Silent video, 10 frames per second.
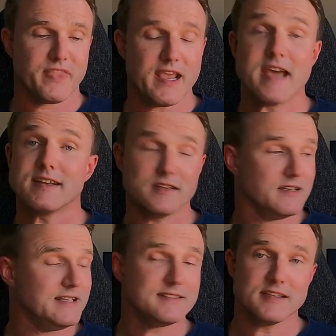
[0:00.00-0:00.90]
And
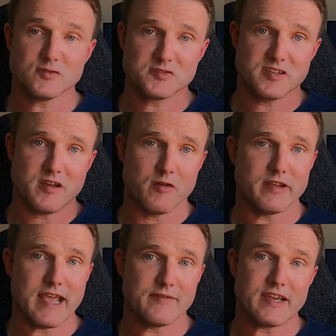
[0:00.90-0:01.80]
it does also
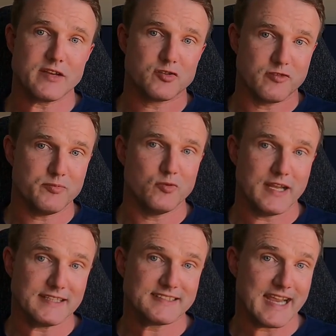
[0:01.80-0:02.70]
only have a triple
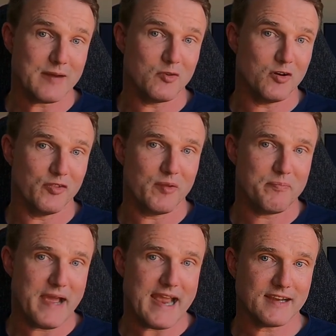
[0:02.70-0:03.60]
lens camera on the
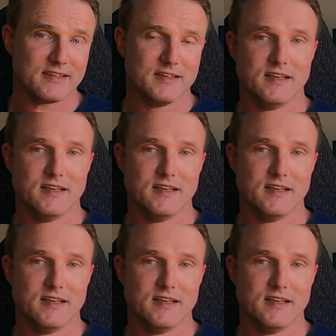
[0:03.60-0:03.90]
back.